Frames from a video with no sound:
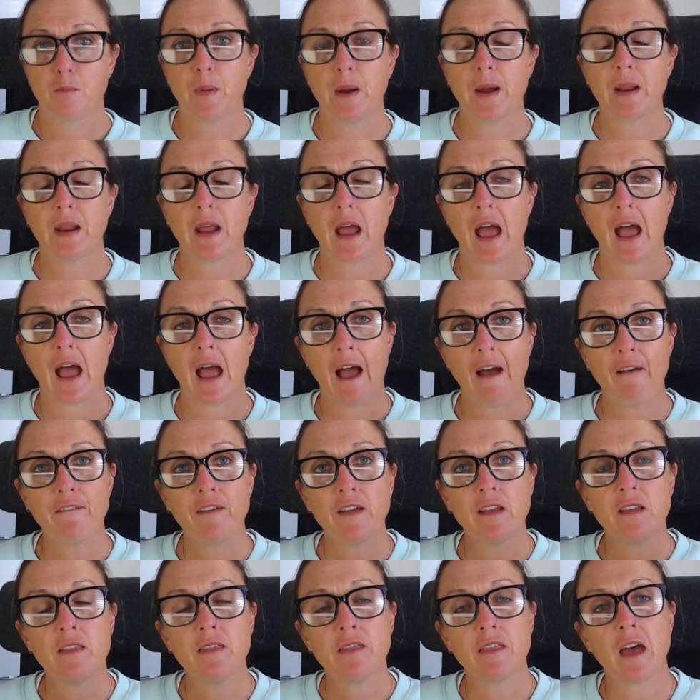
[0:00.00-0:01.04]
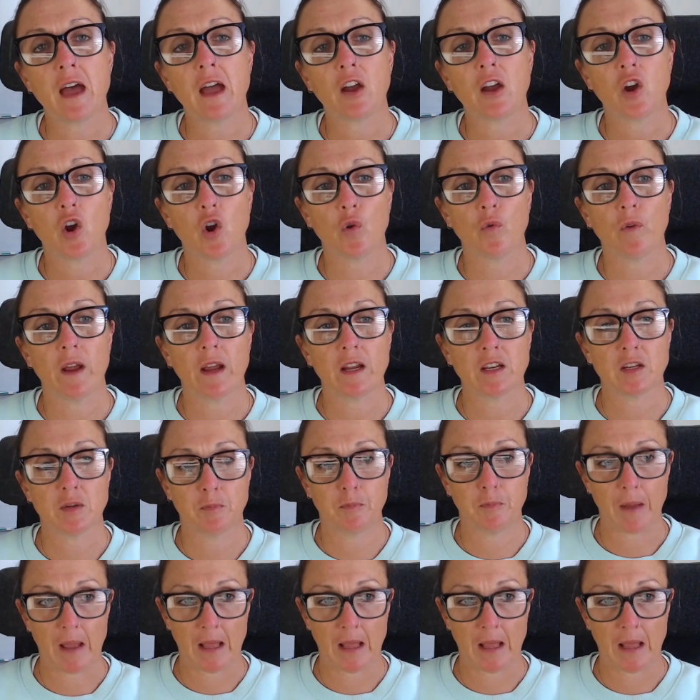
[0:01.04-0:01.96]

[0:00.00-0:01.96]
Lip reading: but having that correct